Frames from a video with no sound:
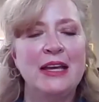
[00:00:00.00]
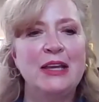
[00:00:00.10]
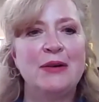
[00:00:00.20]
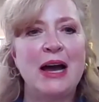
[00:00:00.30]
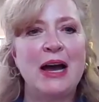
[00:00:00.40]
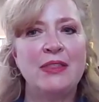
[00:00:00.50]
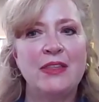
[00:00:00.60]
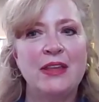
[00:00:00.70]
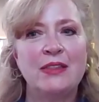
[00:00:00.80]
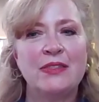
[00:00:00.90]
I
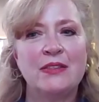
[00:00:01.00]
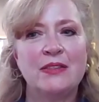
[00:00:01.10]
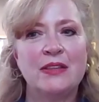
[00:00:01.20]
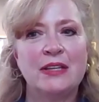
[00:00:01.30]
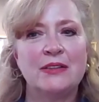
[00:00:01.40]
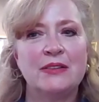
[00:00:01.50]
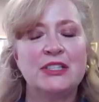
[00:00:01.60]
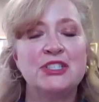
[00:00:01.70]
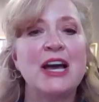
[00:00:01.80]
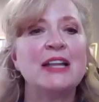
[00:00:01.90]
think the
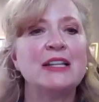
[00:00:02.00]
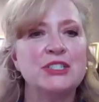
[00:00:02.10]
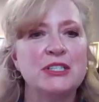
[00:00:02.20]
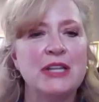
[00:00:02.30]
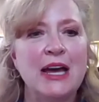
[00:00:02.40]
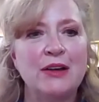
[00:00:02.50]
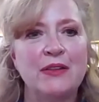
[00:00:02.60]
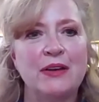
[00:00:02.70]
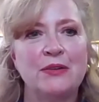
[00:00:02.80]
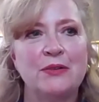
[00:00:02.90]
challenge now,
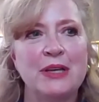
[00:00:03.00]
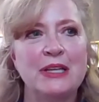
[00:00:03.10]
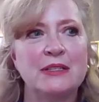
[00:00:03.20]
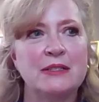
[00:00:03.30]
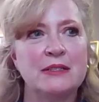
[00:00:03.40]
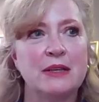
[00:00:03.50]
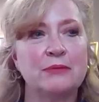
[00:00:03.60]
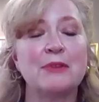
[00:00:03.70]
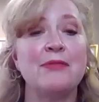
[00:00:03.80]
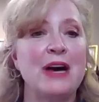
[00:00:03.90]
though, is the
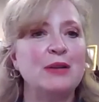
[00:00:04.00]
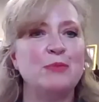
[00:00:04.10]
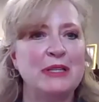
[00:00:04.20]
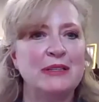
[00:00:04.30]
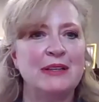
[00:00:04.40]
refinement.